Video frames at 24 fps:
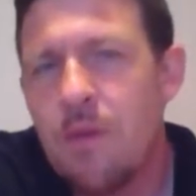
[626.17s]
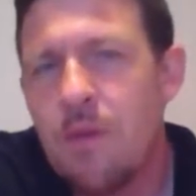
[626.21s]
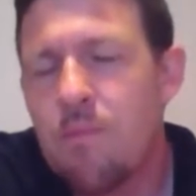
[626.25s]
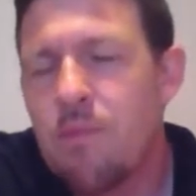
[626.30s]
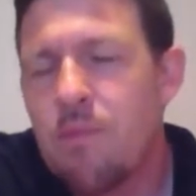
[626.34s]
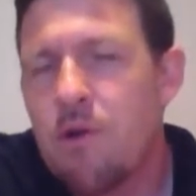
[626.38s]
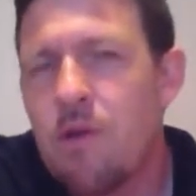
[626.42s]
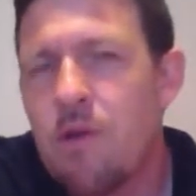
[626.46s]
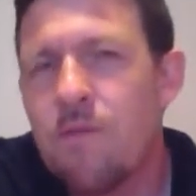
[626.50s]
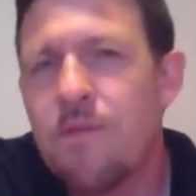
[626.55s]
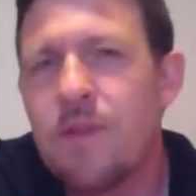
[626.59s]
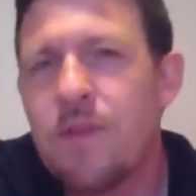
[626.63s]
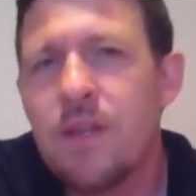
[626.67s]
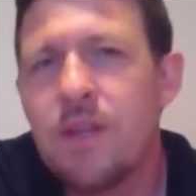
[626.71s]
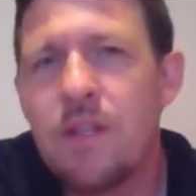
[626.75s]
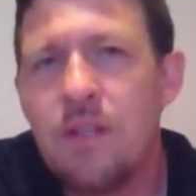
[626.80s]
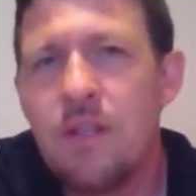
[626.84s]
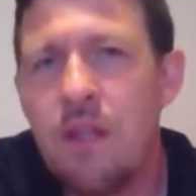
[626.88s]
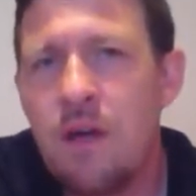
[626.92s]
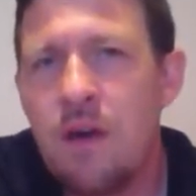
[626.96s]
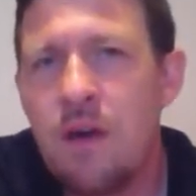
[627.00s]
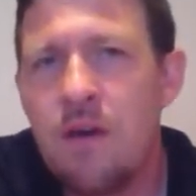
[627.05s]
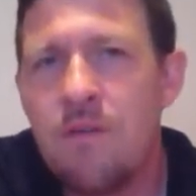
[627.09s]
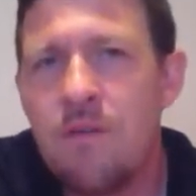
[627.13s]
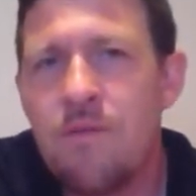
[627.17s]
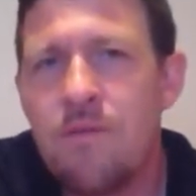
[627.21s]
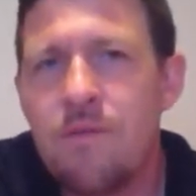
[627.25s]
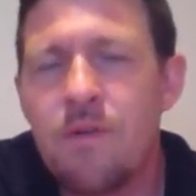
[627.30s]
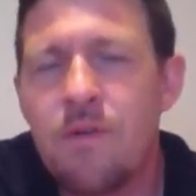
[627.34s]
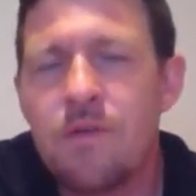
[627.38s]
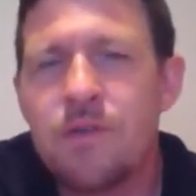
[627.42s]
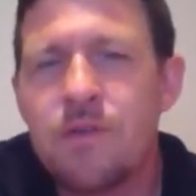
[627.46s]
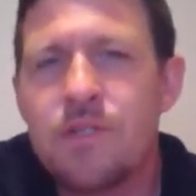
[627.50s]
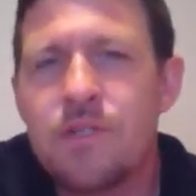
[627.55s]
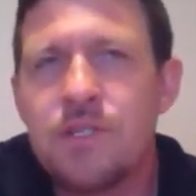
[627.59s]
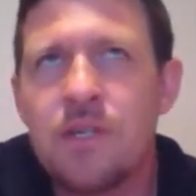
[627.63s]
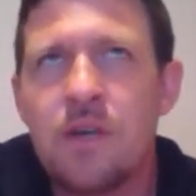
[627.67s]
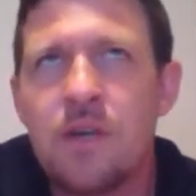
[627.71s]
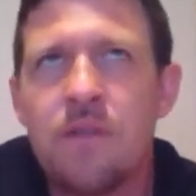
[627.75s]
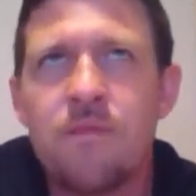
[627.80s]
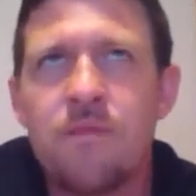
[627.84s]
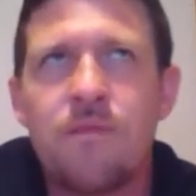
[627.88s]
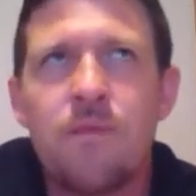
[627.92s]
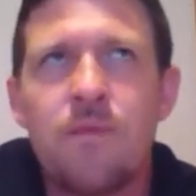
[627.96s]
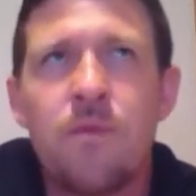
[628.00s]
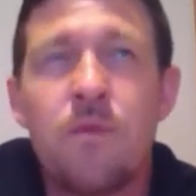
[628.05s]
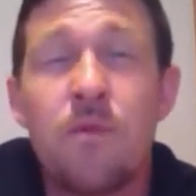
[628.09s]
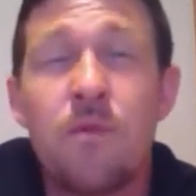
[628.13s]
Perfect love, First John
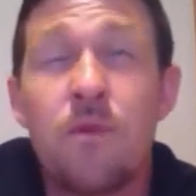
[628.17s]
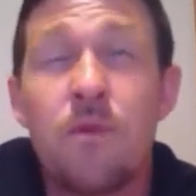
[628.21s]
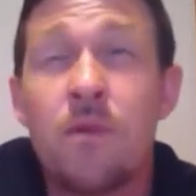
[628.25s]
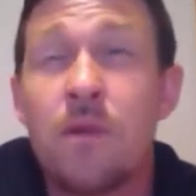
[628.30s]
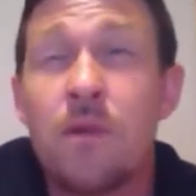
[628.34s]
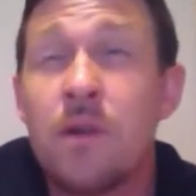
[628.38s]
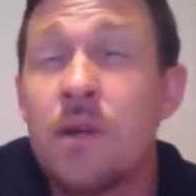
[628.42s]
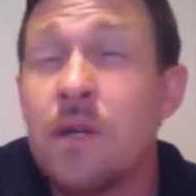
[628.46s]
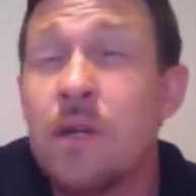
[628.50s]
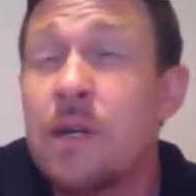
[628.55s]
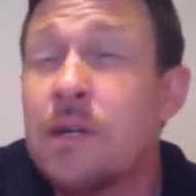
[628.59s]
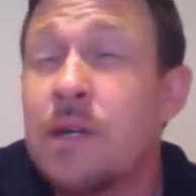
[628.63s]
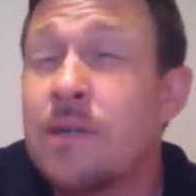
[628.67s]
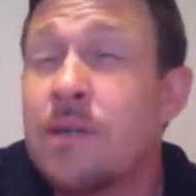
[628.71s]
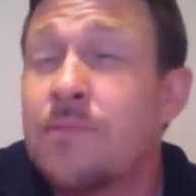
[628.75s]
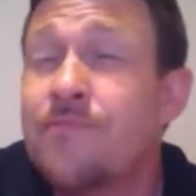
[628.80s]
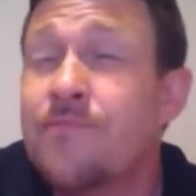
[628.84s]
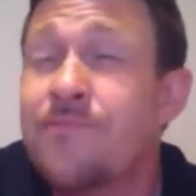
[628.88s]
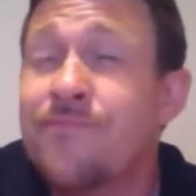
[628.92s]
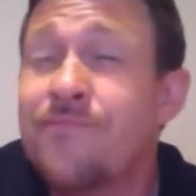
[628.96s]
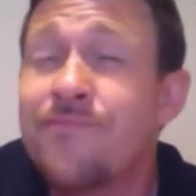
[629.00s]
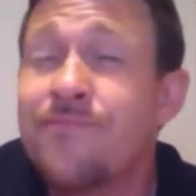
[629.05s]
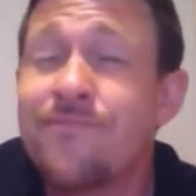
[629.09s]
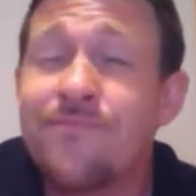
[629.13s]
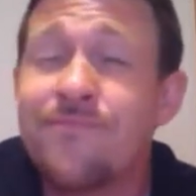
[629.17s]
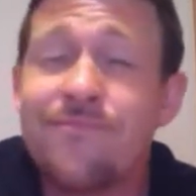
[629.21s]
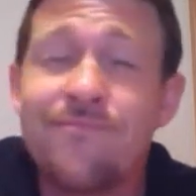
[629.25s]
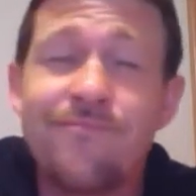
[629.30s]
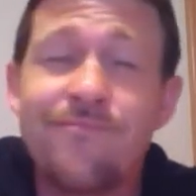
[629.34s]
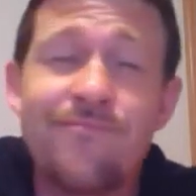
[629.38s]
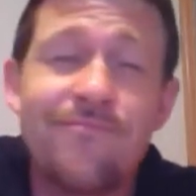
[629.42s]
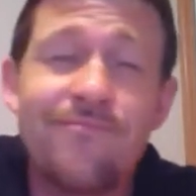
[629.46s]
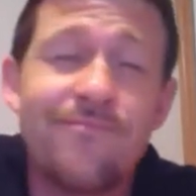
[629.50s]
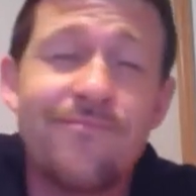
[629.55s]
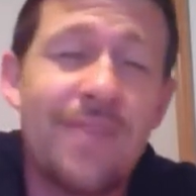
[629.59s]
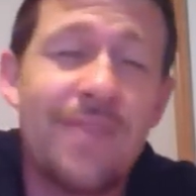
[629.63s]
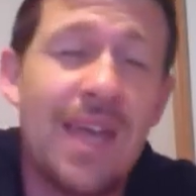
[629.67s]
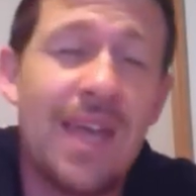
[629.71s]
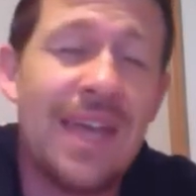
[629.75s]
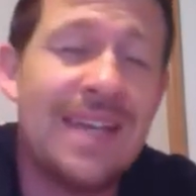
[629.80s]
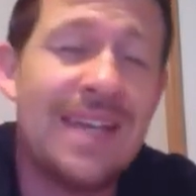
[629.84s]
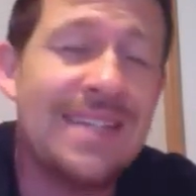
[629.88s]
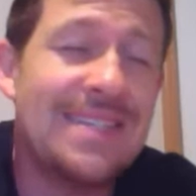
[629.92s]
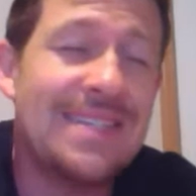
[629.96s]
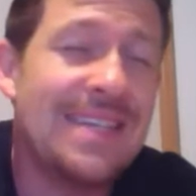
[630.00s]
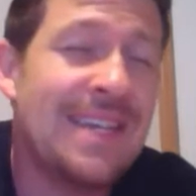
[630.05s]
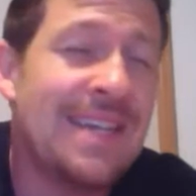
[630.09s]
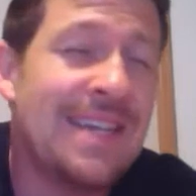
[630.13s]
4 um,
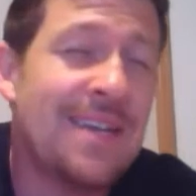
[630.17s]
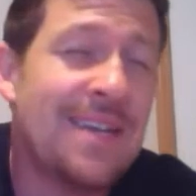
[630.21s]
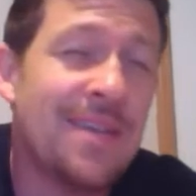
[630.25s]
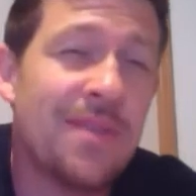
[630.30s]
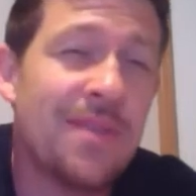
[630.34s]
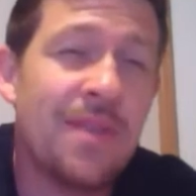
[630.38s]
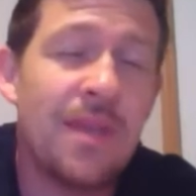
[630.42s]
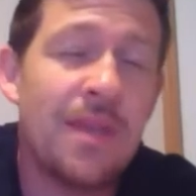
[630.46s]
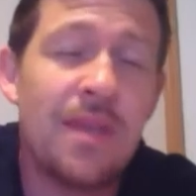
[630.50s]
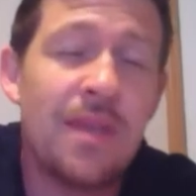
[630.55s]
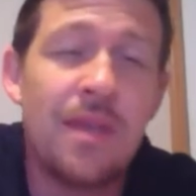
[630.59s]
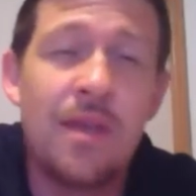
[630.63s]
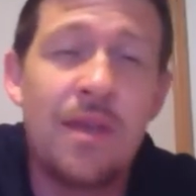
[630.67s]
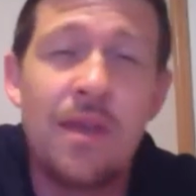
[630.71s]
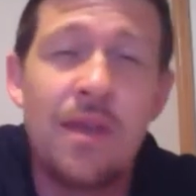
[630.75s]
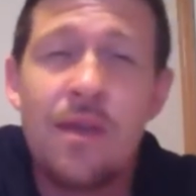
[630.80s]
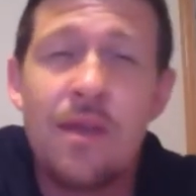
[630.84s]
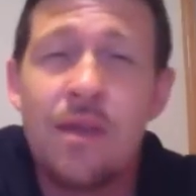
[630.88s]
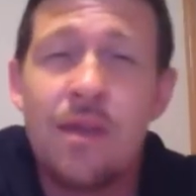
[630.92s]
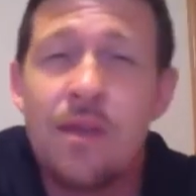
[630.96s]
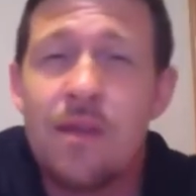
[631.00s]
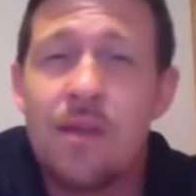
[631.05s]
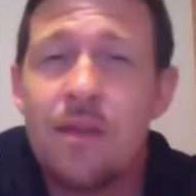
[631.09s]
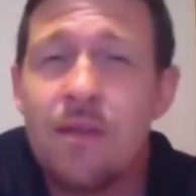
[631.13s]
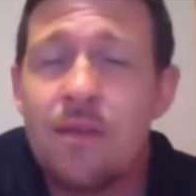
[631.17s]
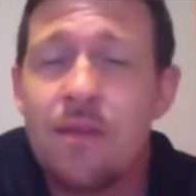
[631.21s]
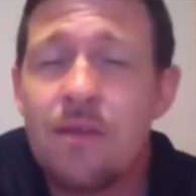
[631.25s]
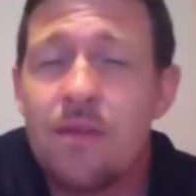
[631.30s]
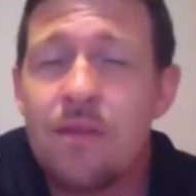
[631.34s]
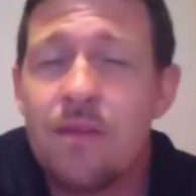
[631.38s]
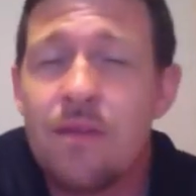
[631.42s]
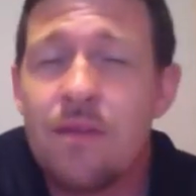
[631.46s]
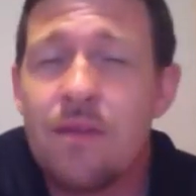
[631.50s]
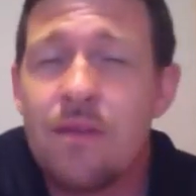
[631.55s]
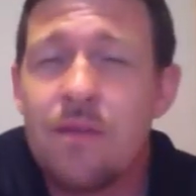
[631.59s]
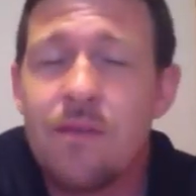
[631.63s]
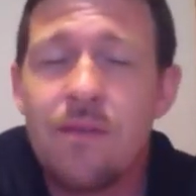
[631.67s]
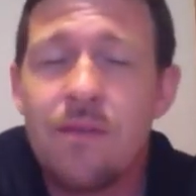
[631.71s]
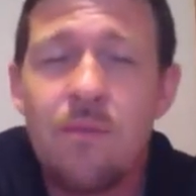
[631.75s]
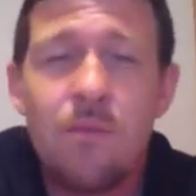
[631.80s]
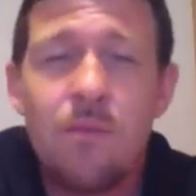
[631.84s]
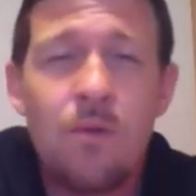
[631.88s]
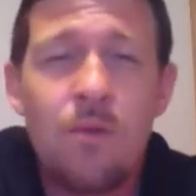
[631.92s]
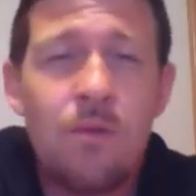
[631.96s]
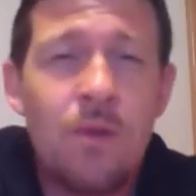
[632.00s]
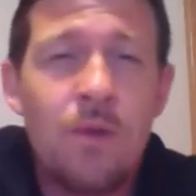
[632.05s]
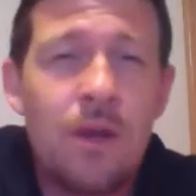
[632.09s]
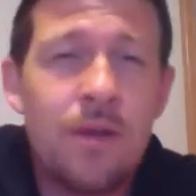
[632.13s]
18, I think, uh,
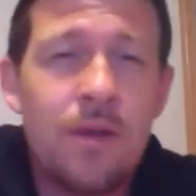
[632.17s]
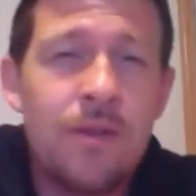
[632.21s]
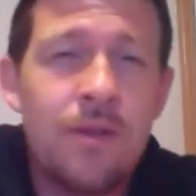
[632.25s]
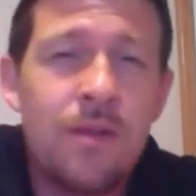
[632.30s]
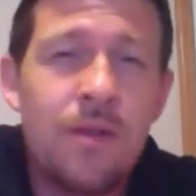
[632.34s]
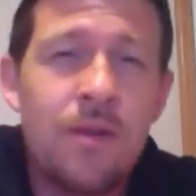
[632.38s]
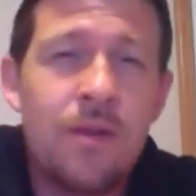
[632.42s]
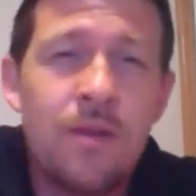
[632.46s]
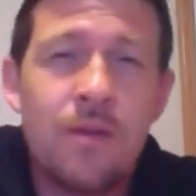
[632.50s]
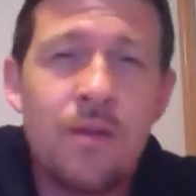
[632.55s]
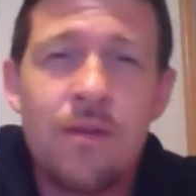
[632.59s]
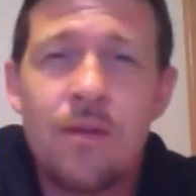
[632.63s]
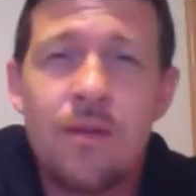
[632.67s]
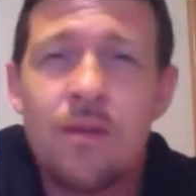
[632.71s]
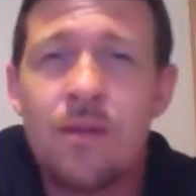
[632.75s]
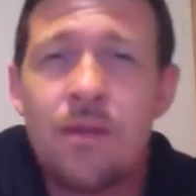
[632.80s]
somewhere around in there.